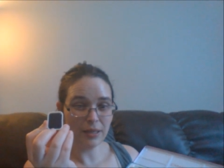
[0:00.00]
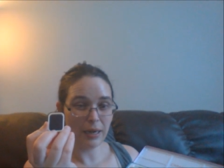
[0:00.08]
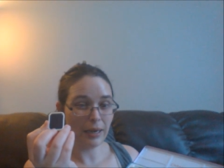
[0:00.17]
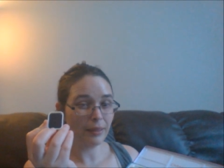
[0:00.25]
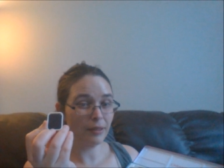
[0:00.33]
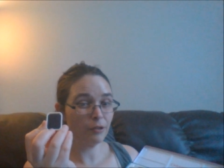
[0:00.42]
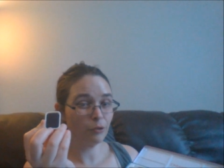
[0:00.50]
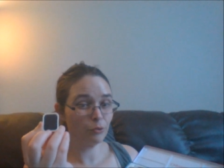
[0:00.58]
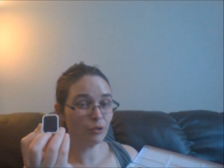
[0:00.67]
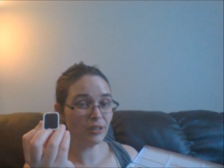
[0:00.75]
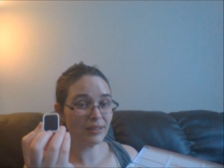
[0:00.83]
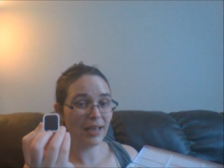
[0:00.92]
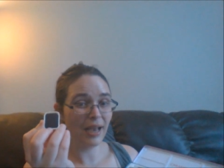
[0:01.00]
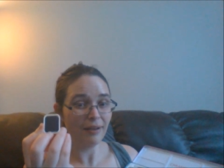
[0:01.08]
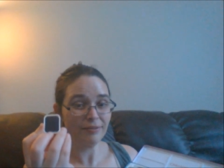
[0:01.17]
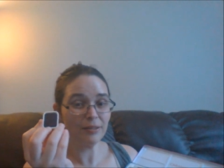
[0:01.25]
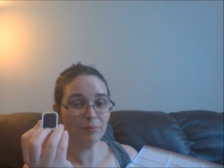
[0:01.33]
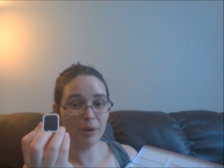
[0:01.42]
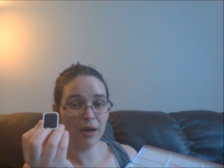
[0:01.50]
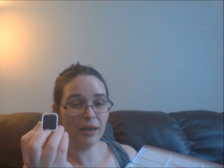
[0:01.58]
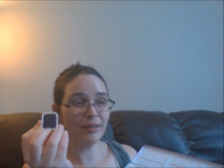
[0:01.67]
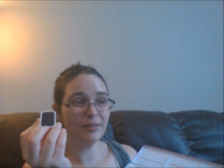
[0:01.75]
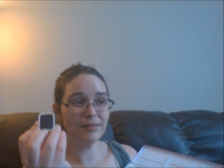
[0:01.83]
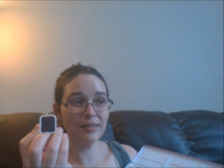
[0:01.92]
And I think you just have to
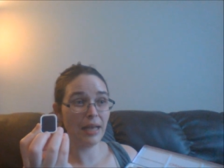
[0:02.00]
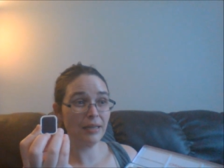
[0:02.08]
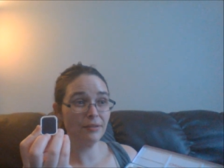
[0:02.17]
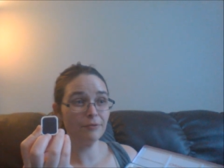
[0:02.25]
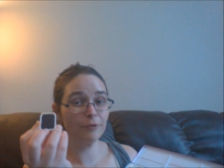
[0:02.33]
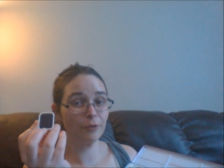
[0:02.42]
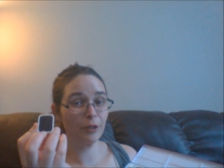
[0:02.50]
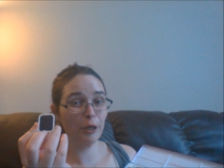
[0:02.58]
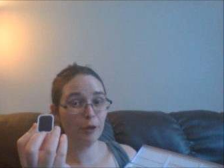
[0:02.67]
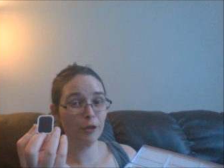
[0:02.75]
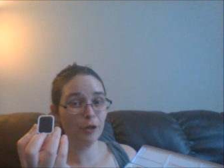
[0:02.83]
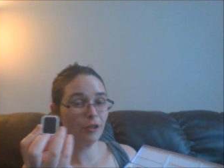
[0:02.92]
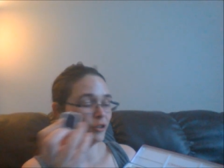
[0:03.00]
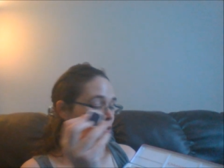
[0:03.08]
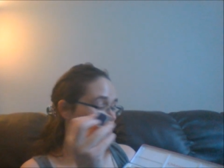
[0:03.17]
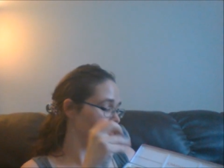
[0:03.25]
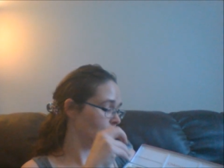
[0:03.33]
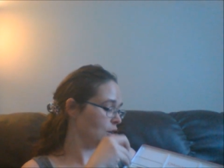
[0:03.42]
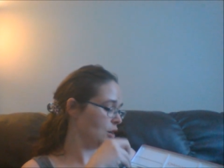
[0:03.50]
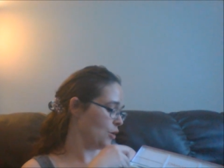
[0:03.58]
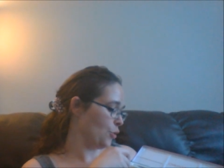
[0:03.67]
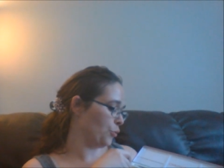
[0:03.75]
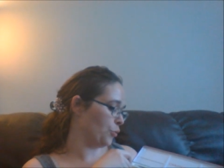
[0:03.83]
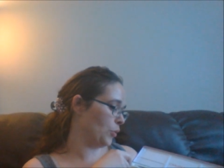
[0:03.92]
buy the set for Caran d'Ache's
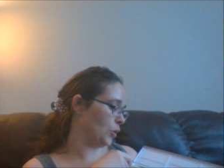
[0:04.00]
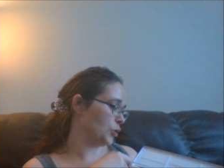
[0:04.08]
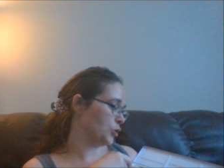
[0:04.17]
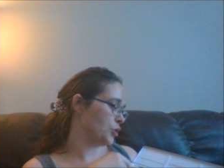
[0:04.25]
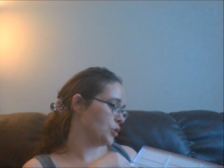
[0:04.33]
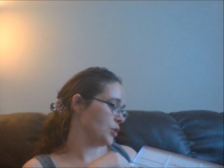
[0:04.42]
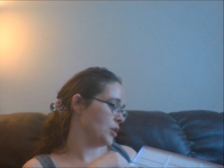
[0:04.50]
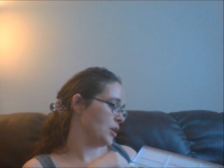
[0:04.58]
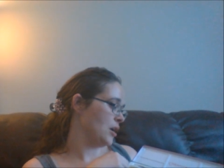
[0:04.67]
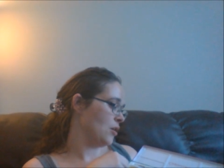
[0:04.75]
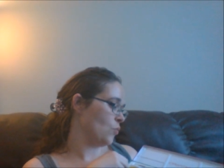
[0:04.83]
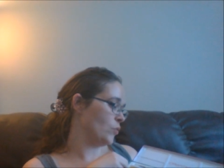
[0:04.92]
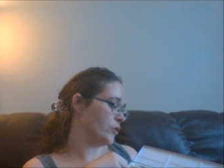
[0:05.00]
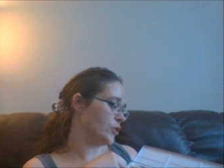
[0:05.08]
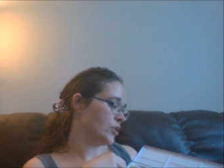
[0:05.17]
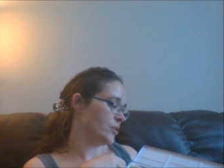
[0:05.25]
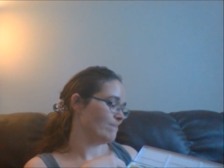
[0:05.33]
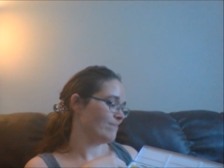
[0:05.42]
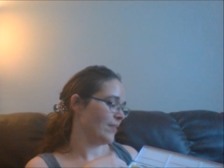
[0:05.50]
gouache, which,